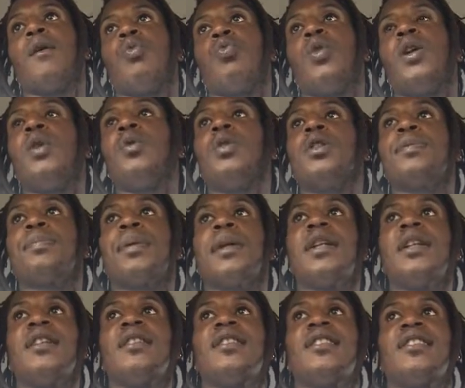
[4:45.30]
we was
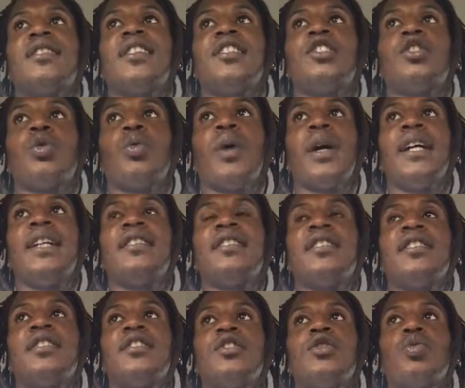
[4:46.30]
put into
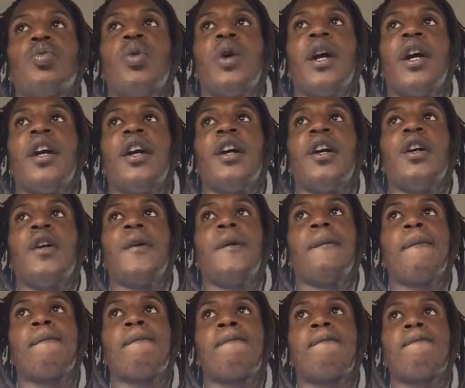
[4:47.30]
situations where,
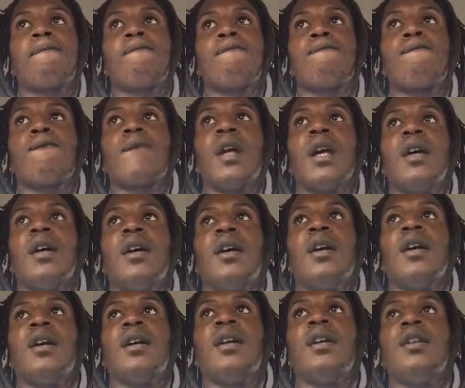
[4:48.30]

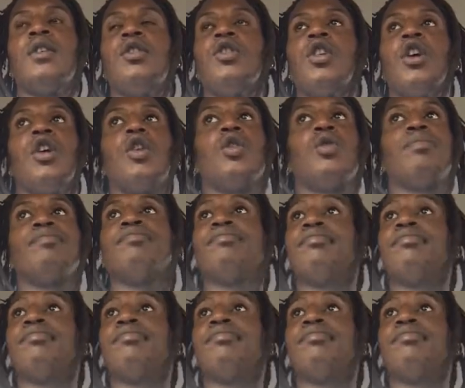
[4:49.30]
you know,